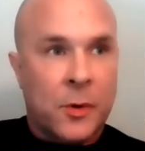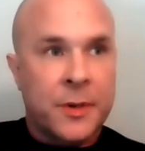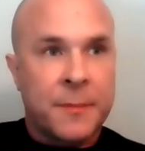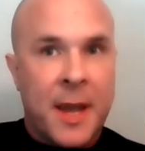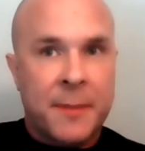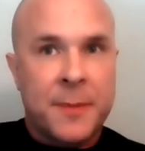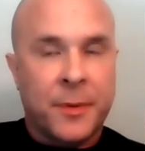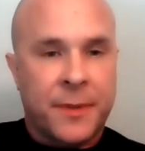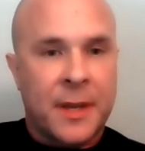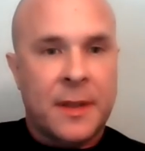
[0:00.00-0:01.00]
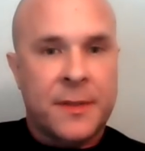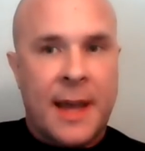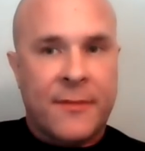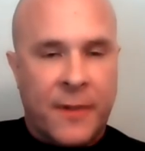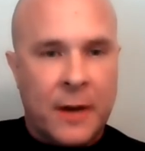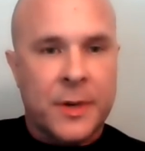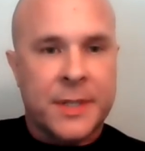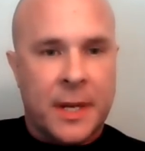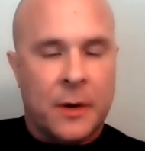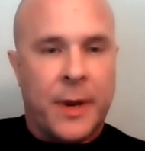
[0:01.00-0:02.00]
in order to make people think that they have a
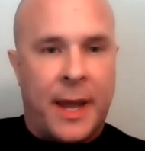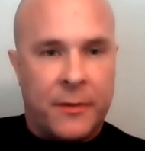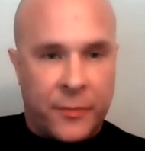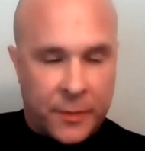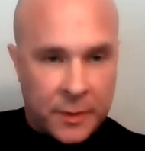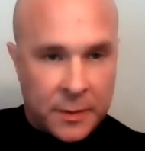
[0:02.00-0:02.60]
virus they don't have.